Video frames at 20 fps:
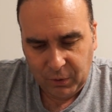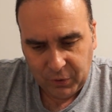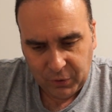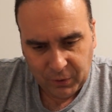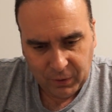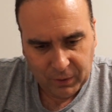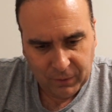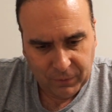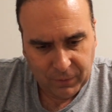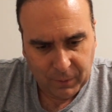
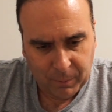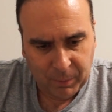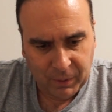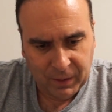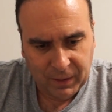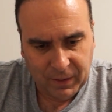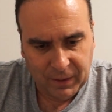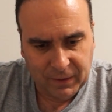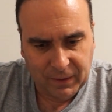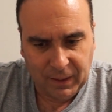So if you're
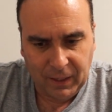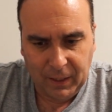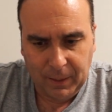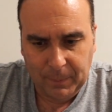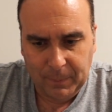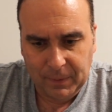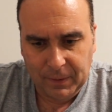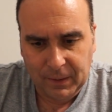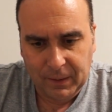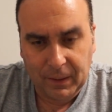playing these
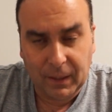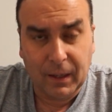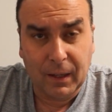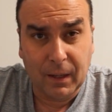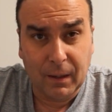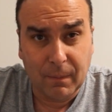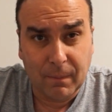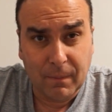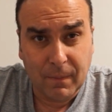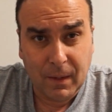games,
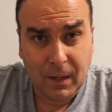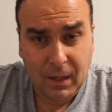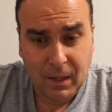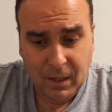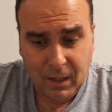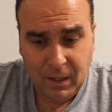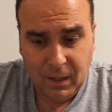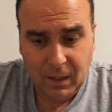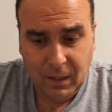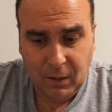
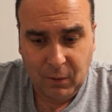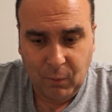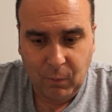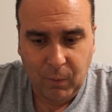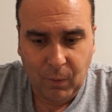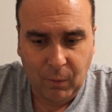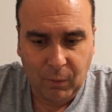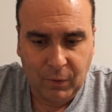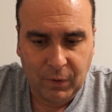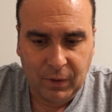you
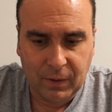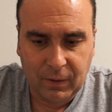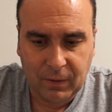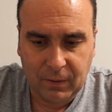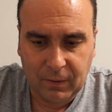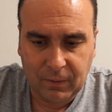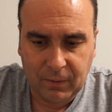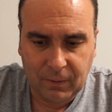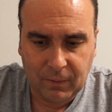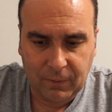won't
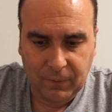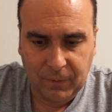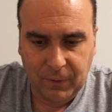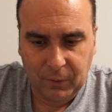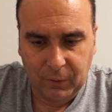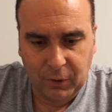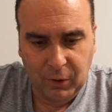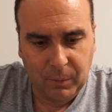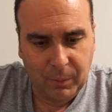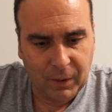
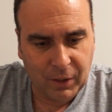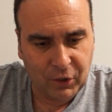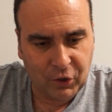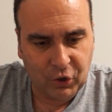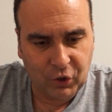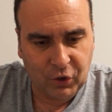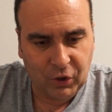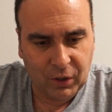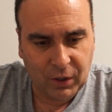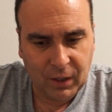feel too
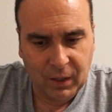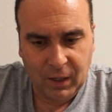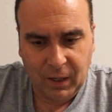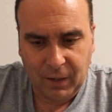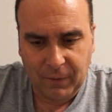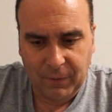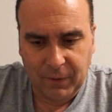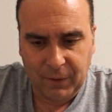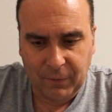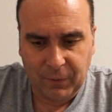much
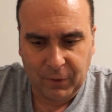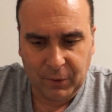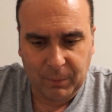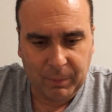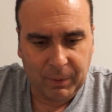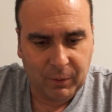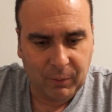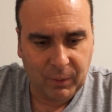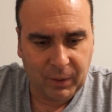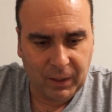of a difference
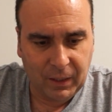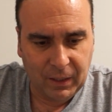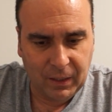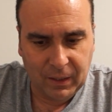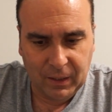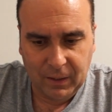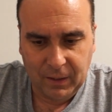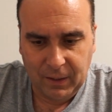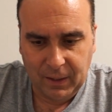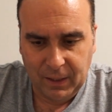
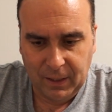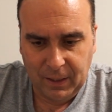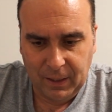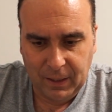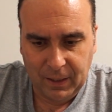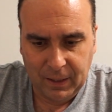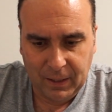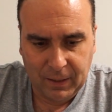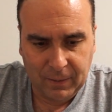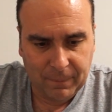between
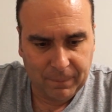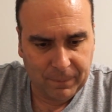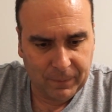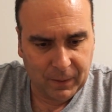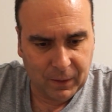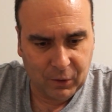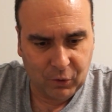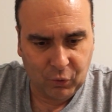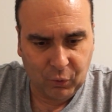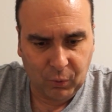the
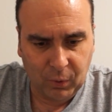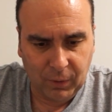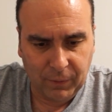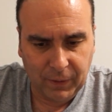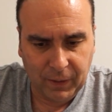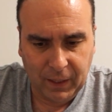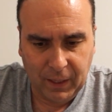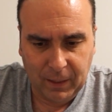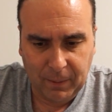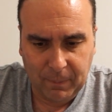control of
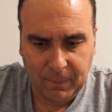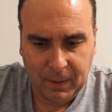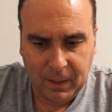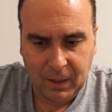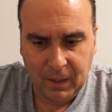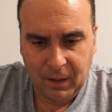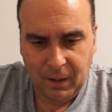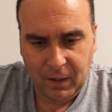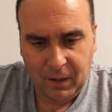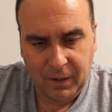the game
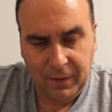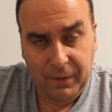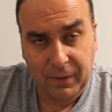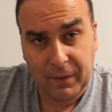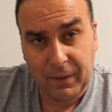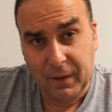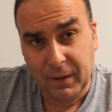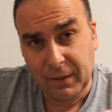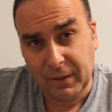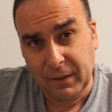
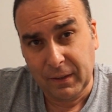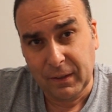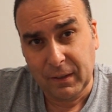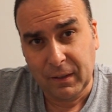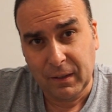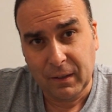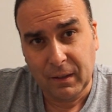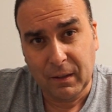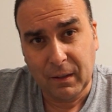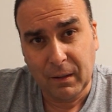on
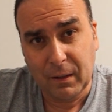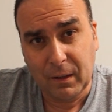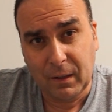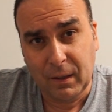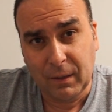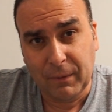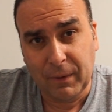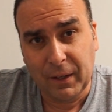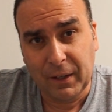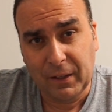this
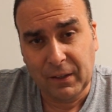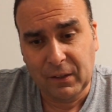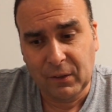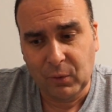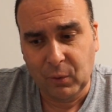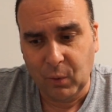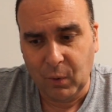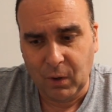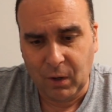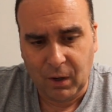
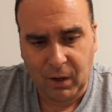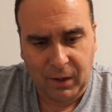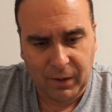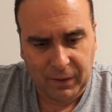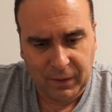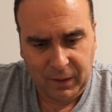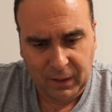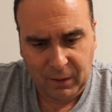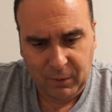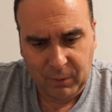device or
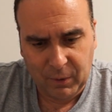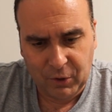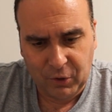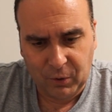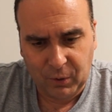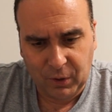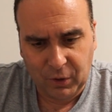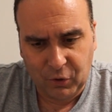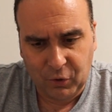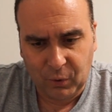on the
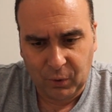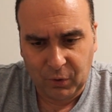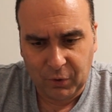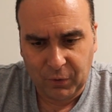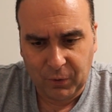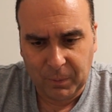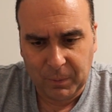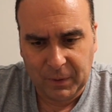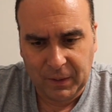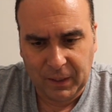original controllers
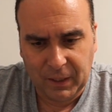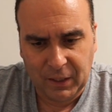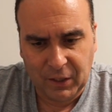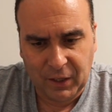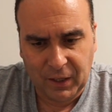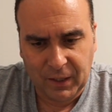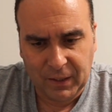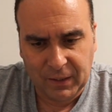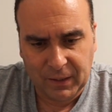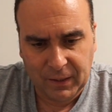from Sega
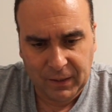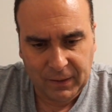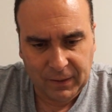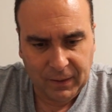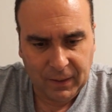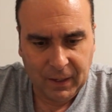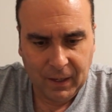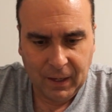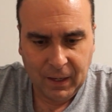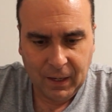Genesis.